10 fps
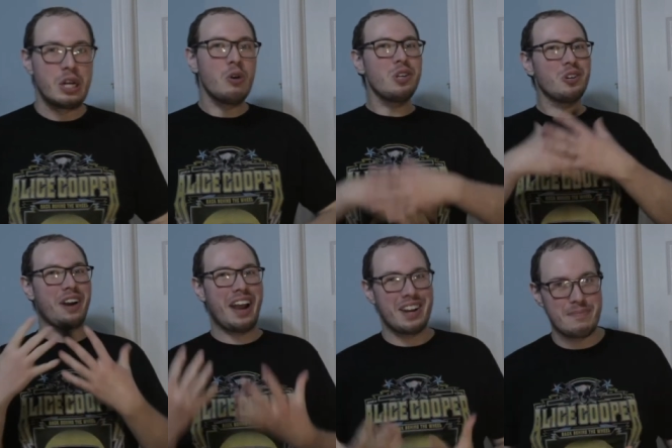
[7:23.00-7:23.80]
Your
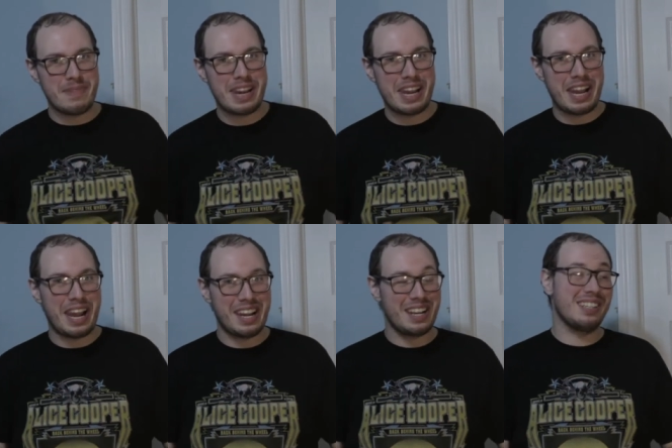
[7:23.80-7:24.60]
Enemy
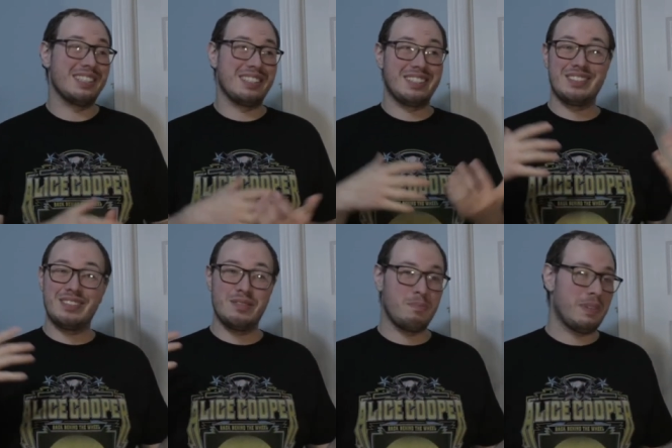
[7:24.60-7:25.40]
is
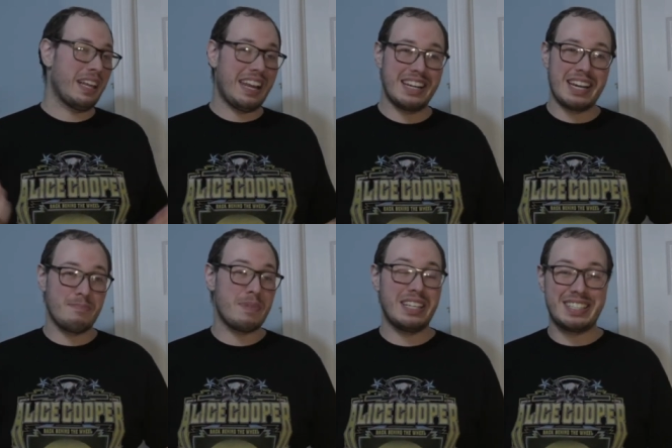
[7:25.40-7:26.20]
played at
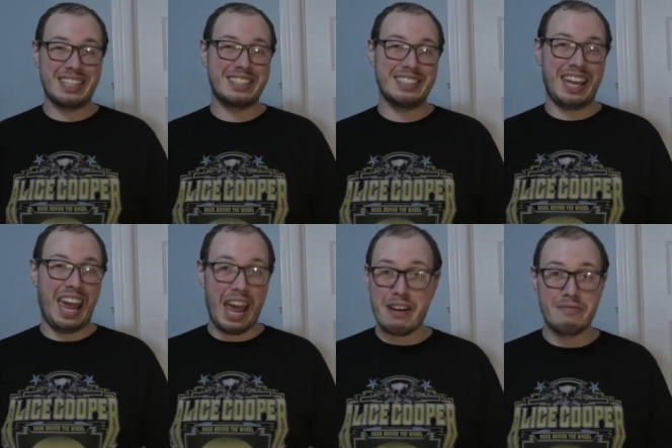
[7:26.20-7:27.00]
basically
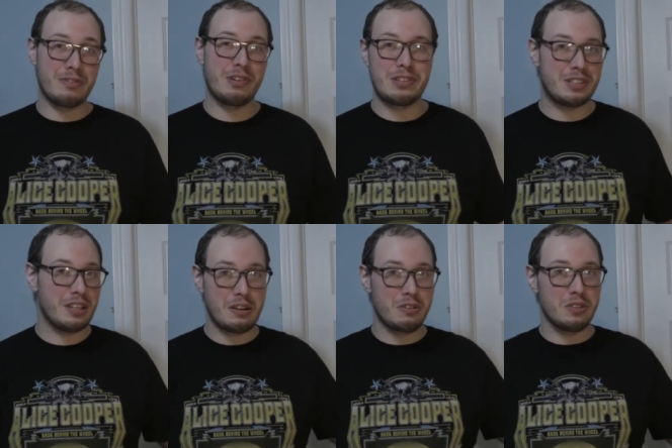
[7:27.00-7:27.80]
every
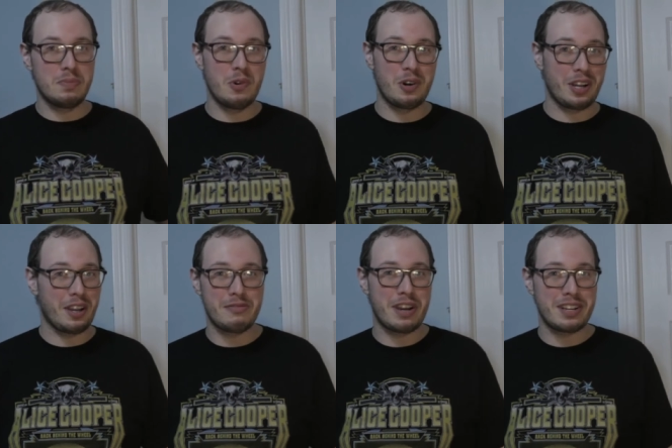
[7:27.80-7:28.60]
single sporting
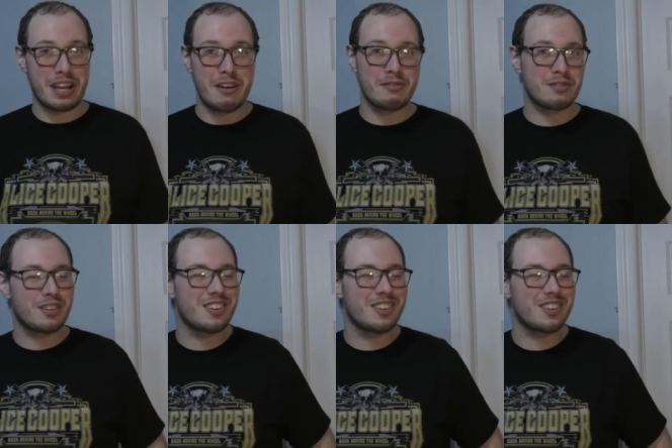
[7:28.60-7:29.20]
event ever